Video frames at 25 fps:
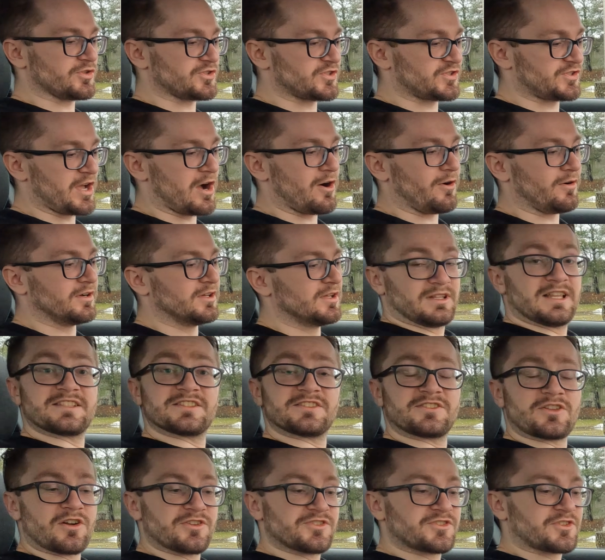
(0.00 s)
So let's
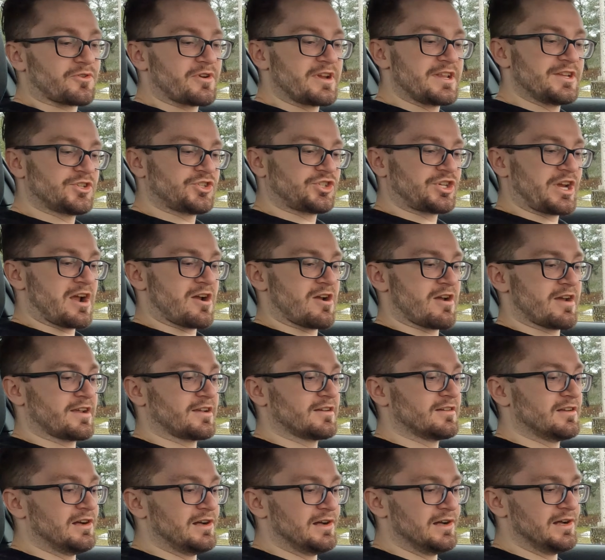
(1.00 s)
start screen
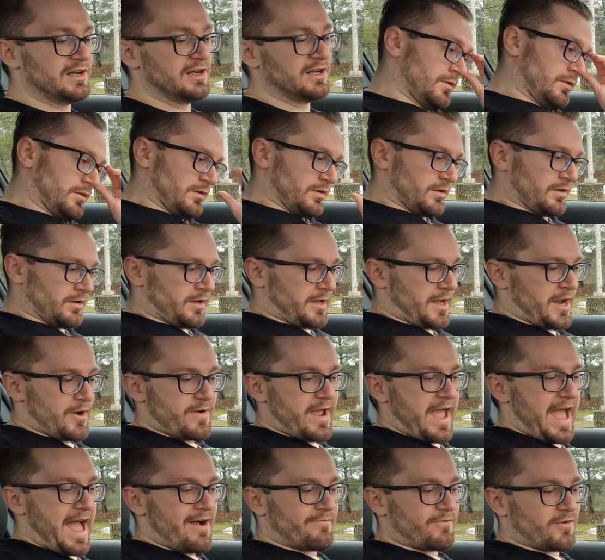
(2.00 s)
sharing. Here
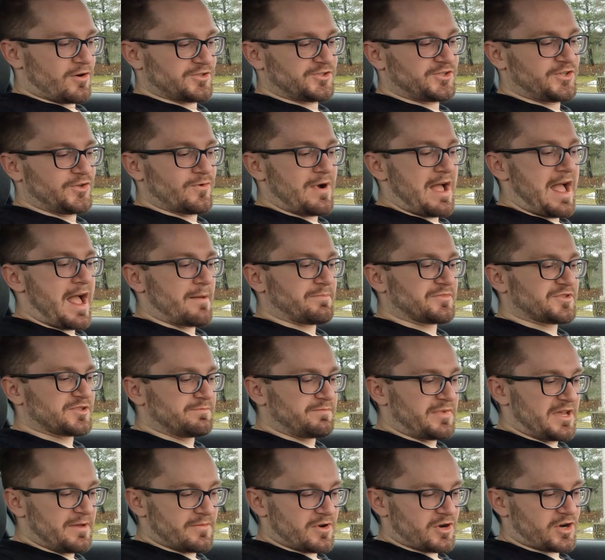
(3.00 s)
we have our two apps,
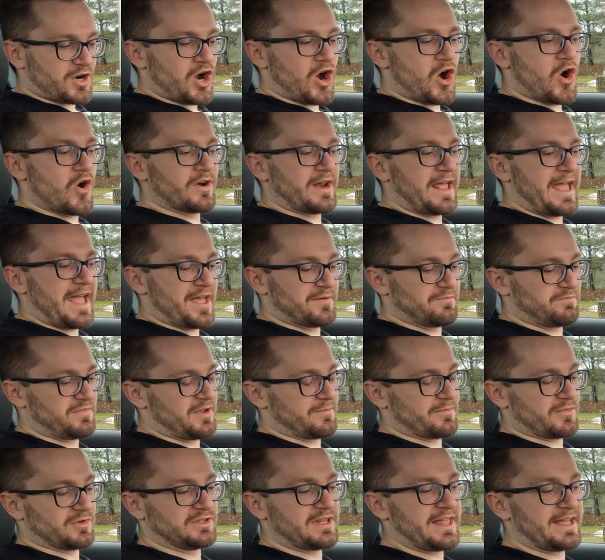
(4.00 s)
BimmerCode and
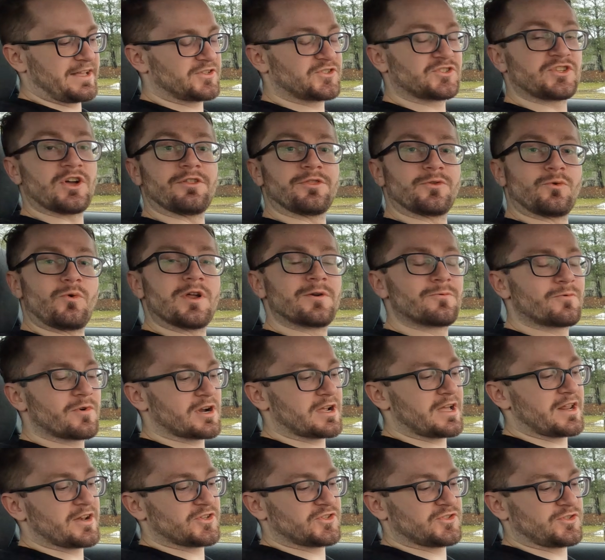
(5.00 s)
BimmerLink. So the one we're
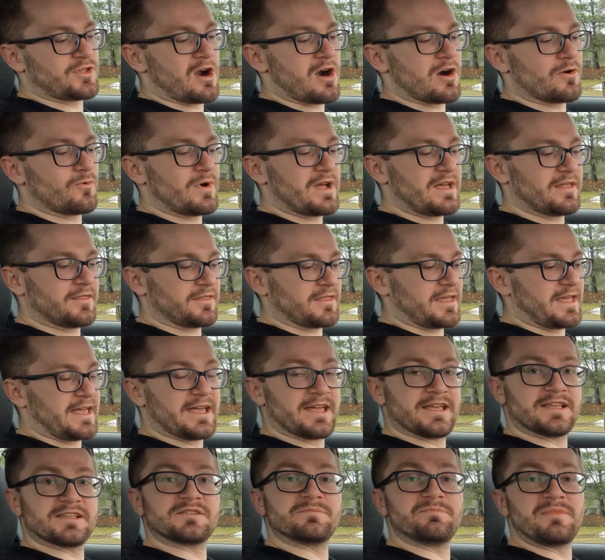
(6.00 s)
gonna start with
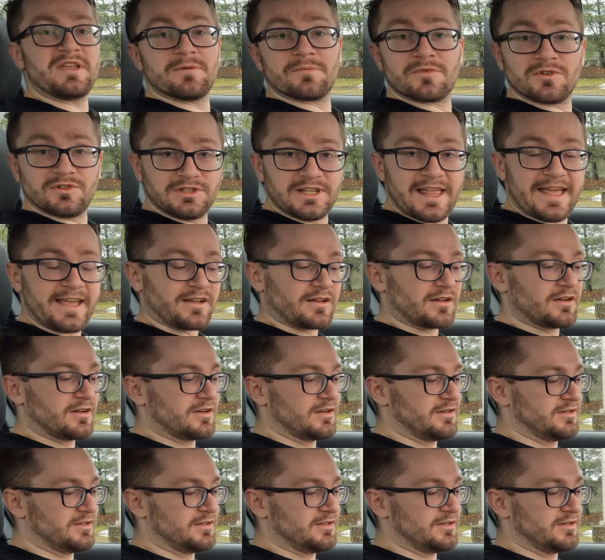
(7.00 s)
is BimmerLink.